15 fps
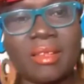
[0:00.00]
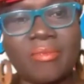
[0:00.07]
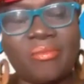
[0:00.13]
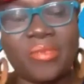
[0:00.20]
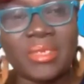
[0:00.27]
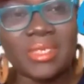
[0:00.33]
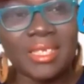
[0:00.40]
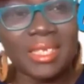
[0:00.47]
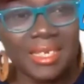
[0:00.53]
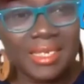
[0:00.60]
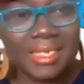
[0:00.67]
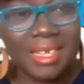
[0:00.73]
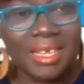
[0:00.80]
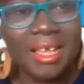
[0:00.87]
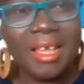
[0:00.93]

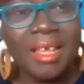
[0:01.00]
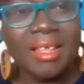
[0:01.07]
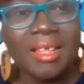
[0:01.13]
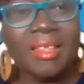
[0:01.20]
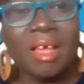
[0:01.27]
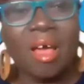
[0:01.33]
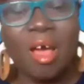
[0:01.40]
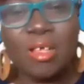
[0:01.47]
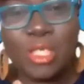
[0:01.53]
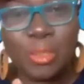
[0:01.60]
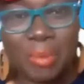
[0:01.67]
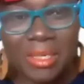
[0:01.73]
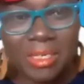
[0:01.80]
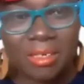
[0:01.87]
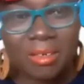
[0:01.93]
facility, the
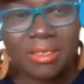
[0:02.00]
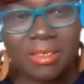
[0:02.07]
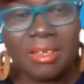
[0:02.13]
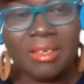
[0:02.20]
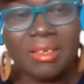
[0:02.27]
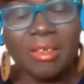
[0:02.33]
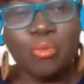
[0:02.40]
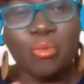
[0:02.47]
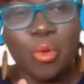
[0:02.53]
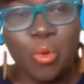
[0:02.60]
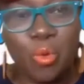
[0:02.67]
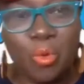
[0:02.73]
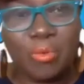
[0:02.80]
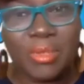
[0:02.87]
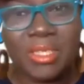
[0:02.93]
hospital, the
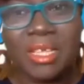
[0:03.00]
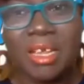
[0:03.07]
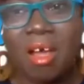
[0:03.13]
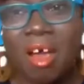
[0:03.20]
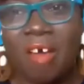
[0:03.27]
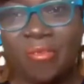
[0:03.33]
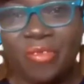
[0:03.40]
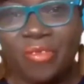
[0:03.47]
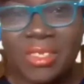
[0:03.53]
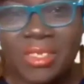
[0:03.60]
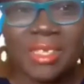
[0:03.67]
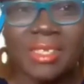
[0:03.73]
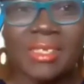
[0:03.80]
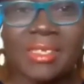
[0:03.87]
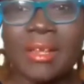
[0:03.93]
rooms, their
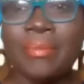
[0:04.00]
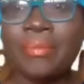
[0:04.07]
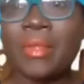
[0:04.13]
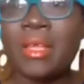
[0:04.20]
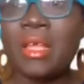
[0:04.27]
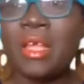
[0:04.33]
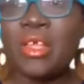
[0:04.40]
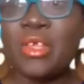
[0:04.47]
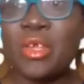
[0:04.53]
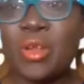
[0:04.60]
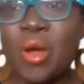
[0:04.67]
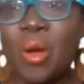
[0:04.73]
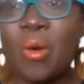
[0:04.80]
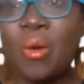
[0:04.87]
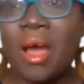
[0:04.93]
offices, you
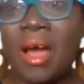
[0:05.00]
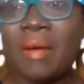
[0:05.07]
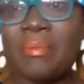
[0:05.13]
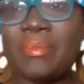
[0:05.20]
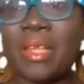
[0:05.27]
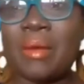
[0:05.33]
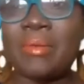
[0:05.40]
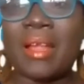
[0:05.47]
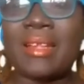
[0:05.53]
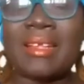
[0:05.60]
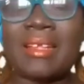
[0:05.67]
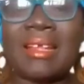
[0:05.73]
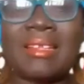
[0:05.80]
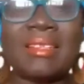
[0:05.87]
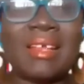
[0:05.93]
know, and
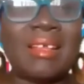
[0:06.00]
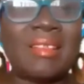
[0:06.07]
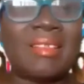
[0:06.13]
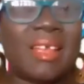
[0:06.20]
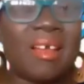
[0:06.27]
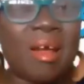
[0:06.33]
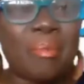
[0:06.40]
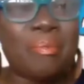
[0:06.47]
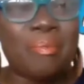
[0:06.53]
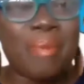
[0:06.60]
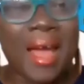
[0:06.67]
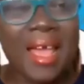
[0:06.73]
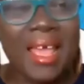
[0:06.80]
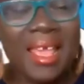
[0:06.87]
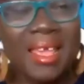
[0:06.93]
then they are
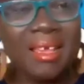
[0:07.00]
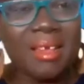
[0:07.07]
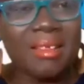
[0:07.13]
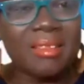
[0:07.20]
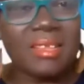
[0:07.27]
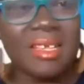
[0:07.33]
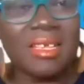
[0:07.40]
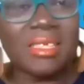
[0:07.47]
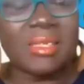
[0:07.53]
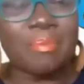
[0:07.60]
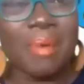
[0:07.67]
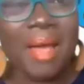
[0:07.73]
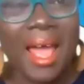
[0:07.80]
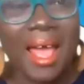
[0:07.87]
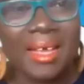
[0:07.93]
buying these
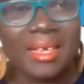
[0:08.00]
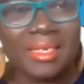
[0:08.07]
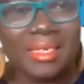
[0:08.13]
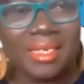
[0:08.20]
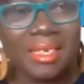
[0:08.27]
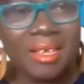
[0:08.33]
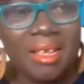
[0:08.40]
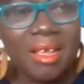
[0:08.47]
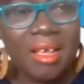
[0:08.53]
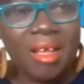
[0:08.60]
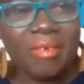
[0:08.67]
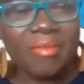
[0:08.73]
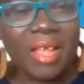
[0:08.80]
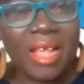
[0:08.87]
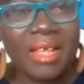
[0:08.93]
bags
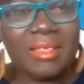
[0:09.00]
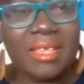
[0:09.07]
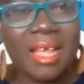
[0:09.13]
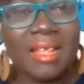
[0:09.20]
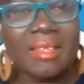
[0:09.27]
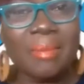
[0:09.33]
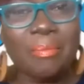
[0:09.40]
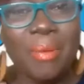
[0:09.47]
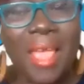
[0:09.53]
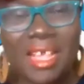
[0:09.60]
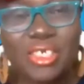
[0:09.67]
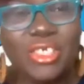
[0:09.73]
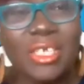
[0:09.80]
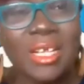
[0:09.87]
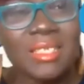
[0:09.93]
that the
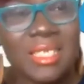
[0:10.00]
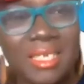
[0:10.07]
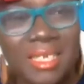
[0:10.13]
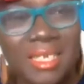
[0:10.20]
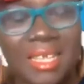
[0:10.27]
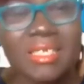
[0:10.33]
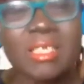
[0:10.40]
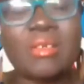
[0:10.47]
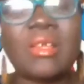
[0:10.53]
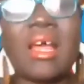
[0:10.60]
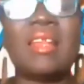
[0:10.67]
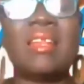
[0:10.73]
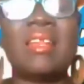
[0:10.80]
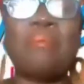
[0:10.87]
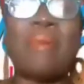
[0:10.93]
patient needs, and
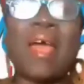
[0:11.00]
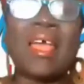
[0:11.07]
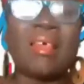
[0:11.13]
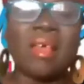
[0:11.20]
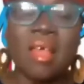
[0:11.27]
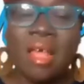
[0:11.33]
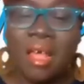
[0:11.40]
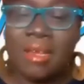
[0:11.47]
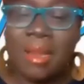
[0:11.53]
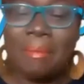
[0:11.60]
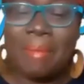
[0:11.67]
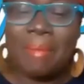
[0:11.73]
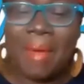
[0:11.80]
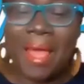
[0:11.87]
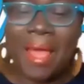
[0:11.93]
they're buying
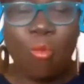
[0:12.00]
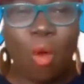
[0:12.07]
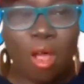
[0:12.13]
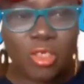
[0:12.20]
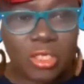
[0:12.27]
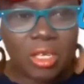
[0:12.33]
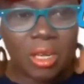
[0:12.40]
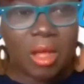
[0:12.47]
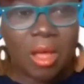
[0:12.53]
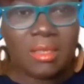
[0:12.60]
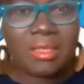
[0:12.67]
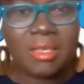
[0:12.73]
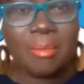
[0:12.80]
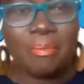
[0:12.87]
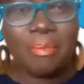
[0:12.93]

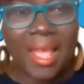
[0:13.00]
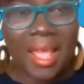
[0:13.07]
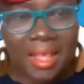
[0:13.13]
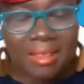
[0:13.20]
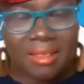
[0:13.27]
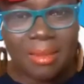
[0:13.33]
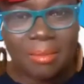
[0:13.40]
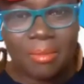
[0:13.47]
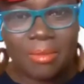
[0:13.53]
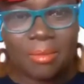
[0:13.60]
washcloth to bathe the